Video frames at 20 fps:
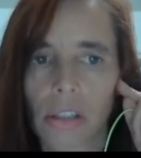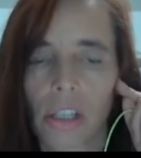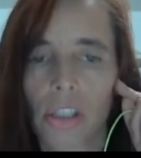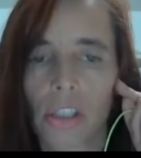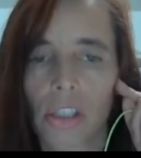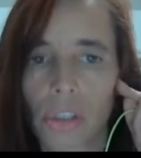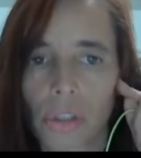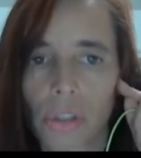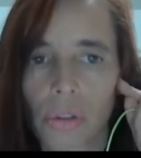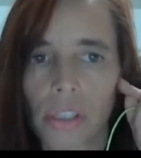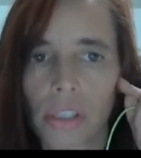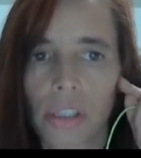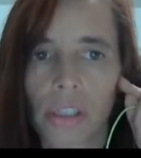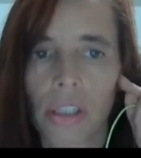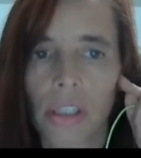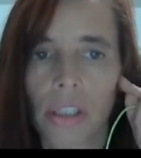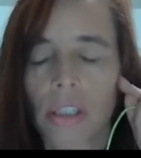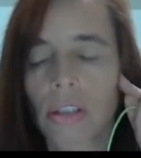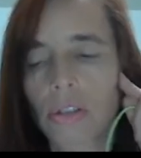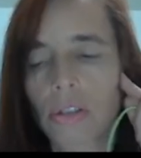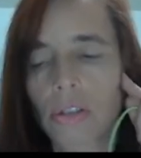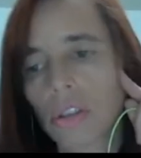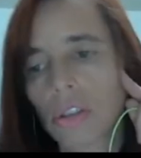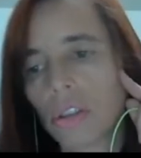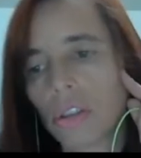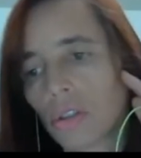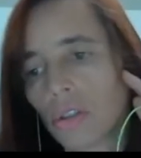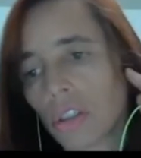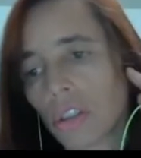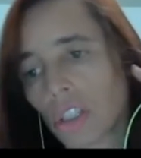are doing is
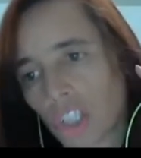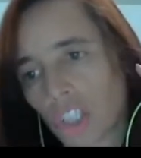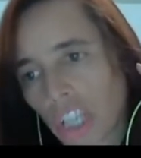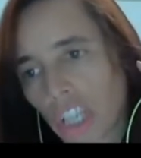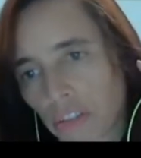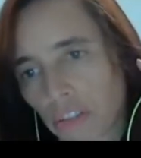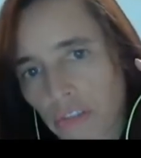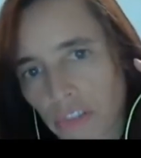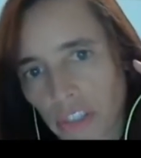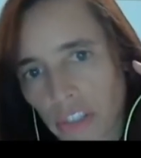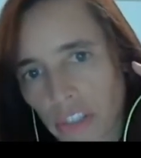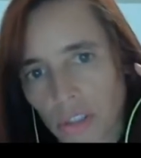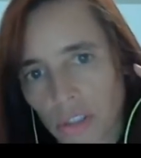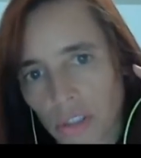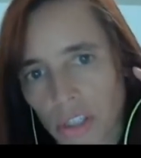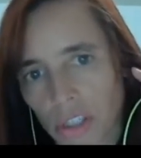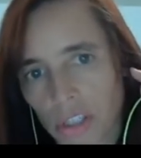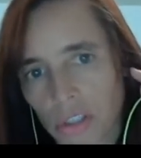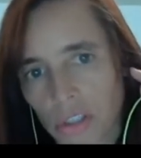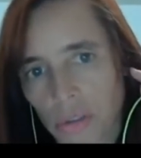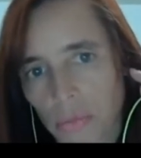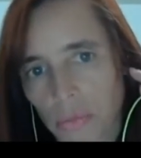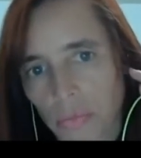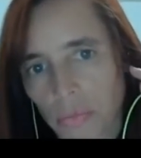using chat filters,